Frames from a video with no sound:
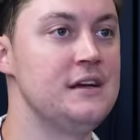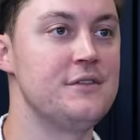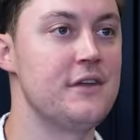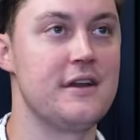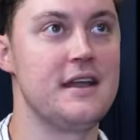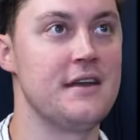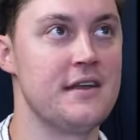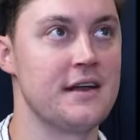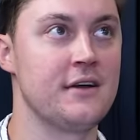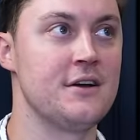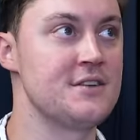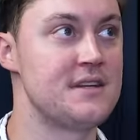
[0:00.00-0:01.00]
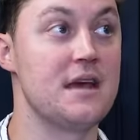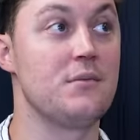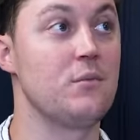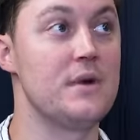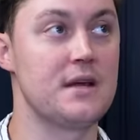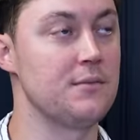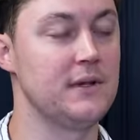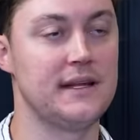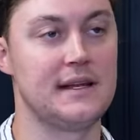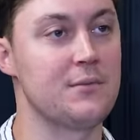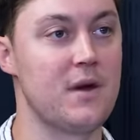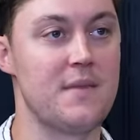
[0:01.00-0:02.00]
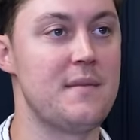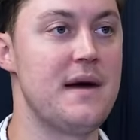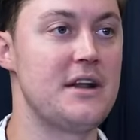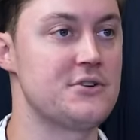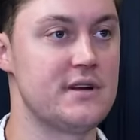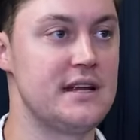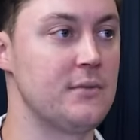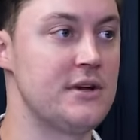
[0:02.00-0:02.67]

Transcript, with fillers: that Hyundai goes, yep, we completely brimmed the battery,